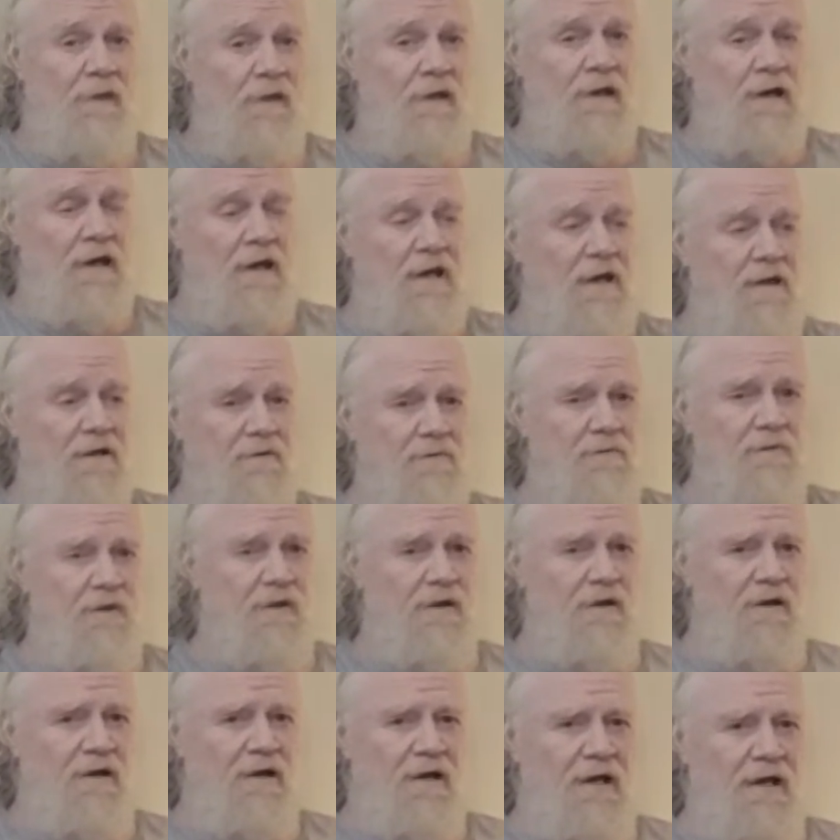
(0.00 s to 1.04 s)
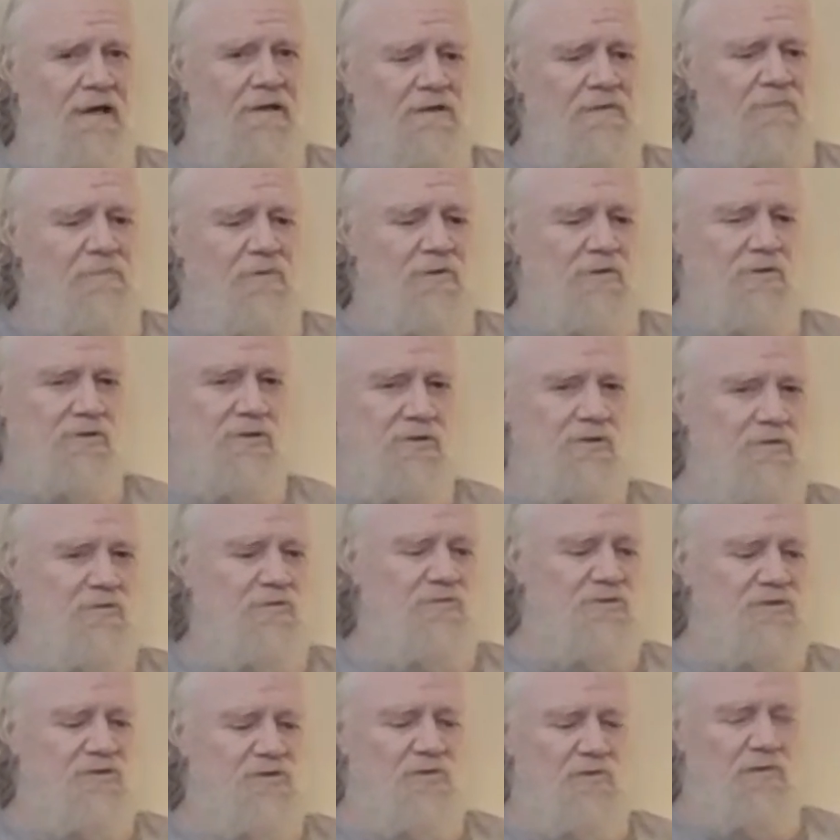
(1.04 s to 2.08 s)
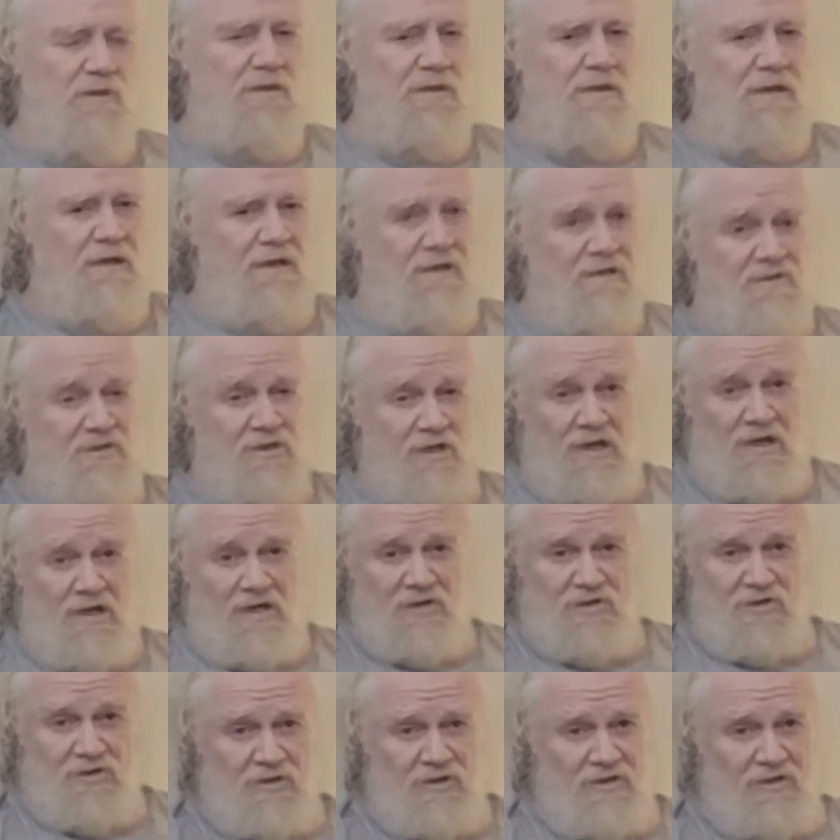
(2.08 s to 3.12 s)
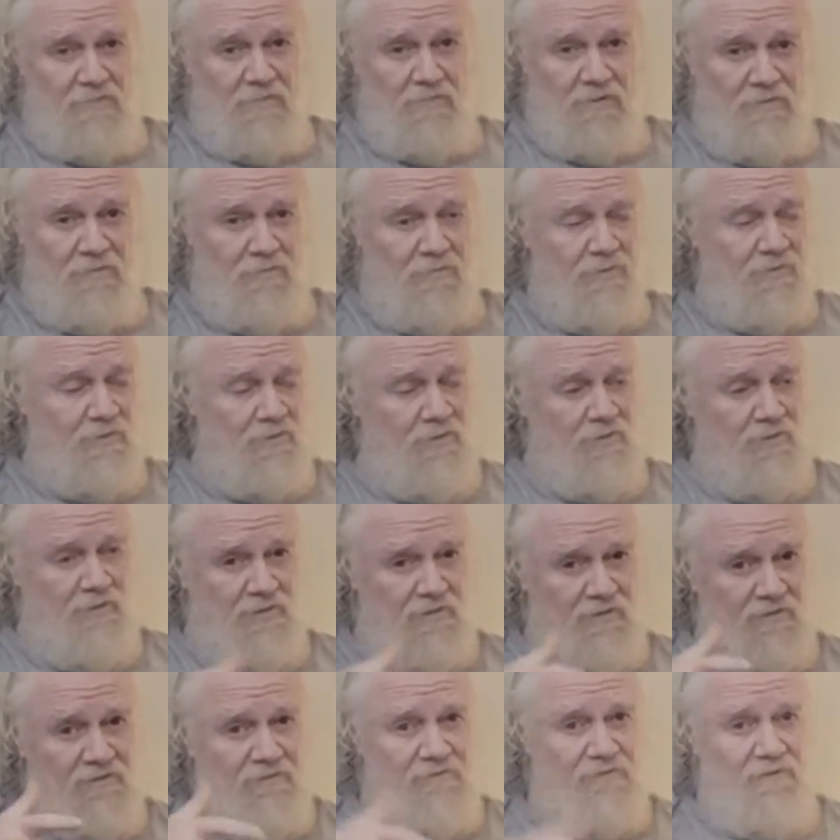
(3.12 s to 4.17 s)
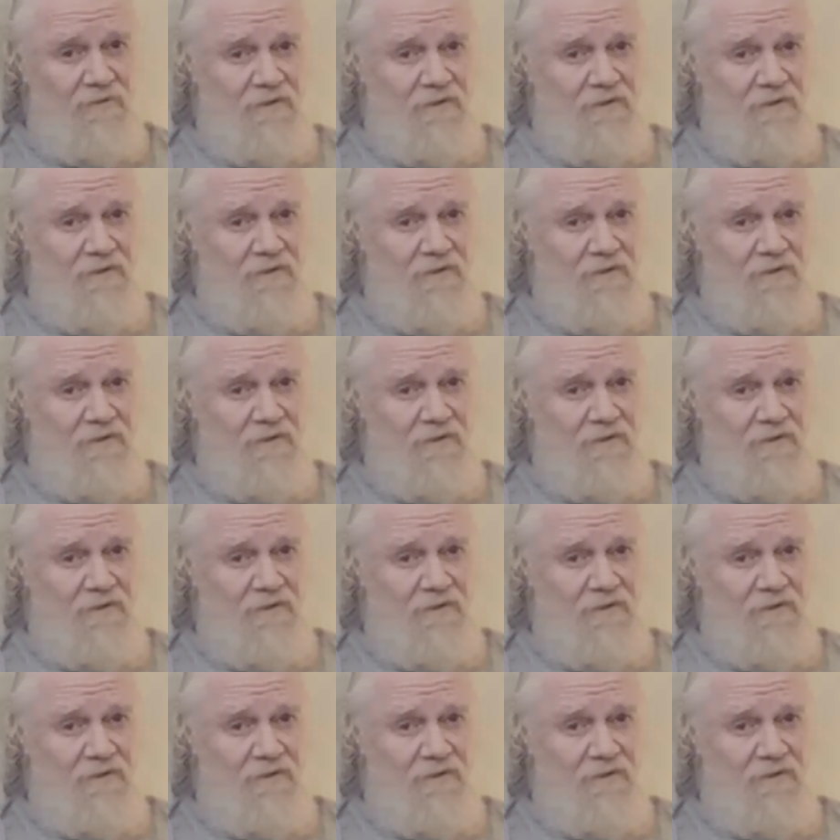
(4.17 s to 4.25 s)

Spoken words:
and the person who was doing that is actually a member of